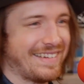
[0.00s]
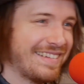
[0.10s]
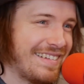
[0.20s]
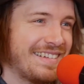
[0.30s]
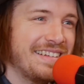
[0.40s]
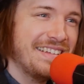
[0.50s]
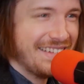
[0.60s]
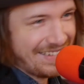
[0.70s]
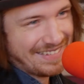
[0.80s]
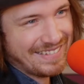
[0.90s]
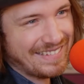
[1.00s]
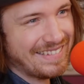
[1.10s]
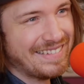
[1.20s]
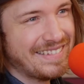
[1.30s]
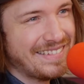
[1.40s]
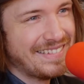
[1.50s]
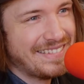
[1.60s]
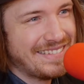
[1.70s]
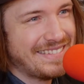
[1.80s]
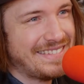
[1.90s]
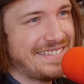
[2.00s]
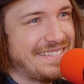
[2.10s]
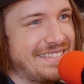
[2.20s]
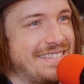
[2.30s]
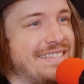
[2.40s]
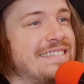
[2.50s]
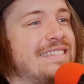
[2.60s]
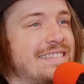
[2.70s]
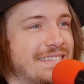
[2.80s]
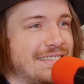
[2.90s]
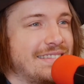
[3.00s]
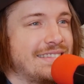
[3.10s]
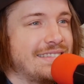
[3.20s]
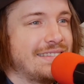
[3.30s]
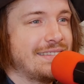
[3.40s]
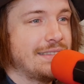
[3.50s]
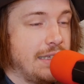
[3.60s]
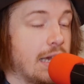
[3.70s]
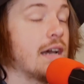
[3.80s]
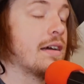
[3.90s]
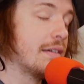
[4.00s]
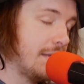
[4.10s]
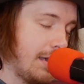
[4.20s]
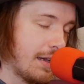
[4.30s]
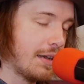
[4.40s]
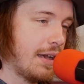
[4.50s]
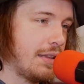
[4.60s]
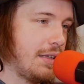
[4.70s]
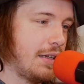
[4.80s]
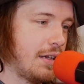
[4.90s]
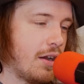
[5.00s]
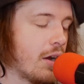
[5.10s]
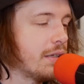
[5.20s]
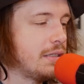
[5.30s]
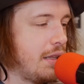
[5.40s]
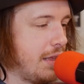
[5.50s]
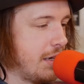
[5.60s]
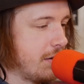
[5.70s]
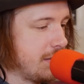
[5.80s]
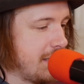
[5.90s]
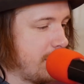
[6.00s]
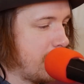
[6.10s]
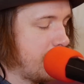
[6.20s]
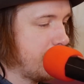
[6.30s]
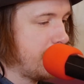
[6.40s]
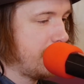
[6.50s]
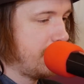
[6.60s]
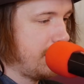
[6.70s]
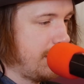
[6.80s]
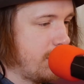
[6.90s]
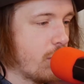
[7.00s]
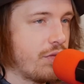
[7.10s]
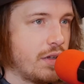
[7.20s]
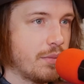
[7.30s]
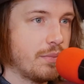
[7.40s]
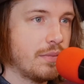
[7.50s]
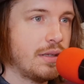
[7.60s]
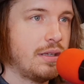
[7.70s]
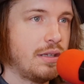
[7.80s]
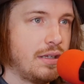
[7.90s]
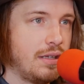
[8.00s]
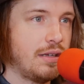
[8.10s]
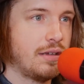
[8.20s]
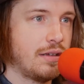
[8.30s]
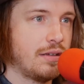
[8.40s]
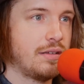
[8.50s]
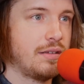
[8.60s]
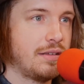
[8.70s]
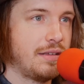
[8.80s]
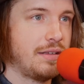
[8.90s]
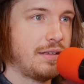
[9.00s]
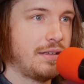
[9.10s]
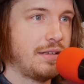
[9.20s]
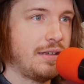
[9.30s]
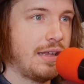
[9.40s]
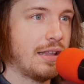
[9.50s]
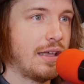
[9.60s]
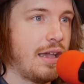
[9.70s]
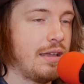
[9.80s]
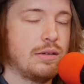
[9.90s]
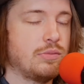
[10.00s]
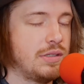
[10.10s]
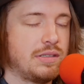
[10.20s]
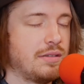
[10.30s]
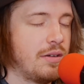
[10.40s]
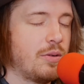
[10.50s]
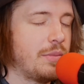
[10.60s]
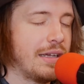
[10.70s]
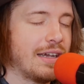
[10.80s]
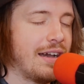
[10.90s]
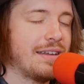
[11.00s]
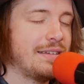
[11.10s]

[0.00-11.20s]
So you opened for Susan and Derek in Los Angeles and Santa Barbara. Yeah, at the Arlington Theater in Santa Barbara and the Orpheum in L.A. and it was, oh my God.